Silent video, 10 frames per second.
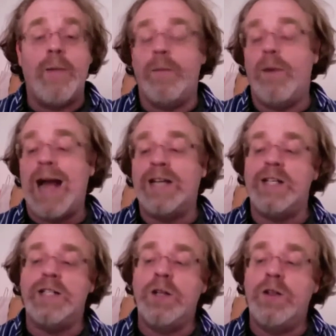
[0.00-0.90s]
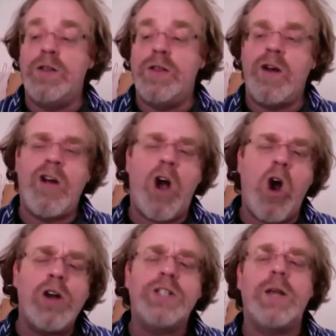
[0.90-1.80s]
practice. There
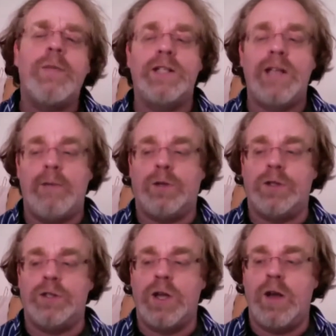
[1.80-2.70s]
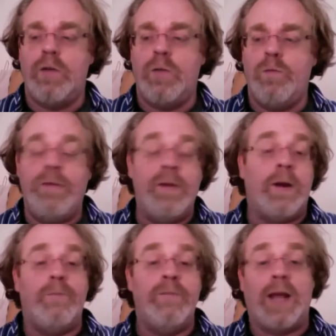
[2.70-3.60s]
are some examples of
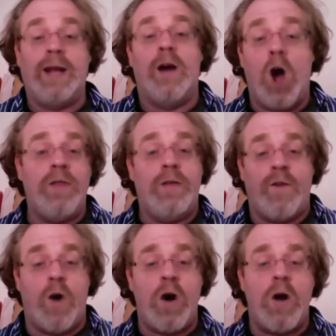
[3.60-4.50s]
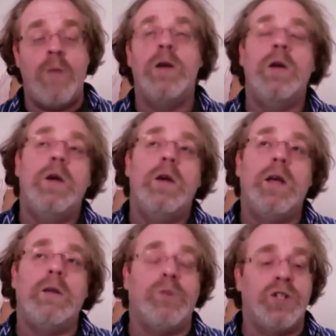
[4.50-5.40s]
like on the farm
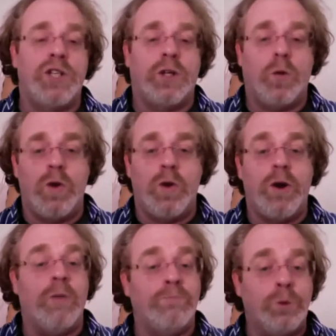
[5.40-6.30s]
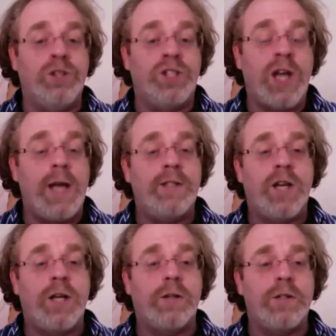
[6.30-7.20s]
in Brazil where there are moonshine
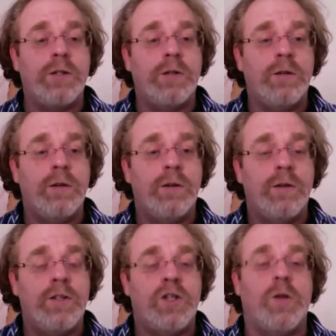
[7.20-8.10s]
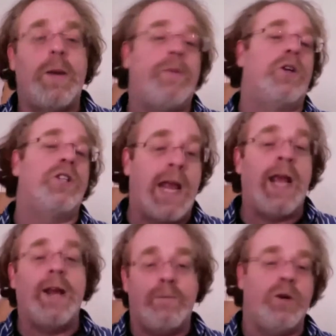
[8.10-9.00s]
stills, so people are
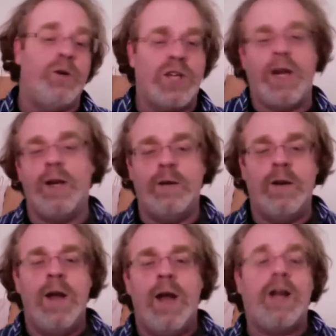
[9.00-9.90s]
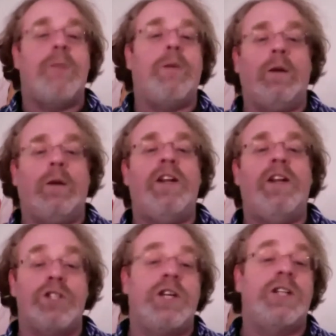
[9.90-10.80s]
taking it and producing it a couple of
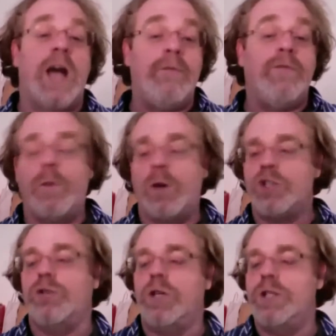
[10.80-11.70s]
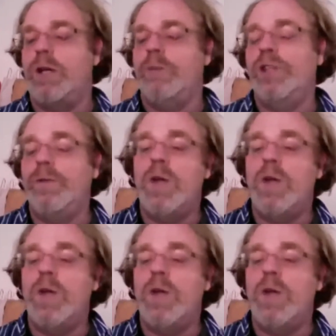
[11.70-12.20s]
liters at a time for personal consumption.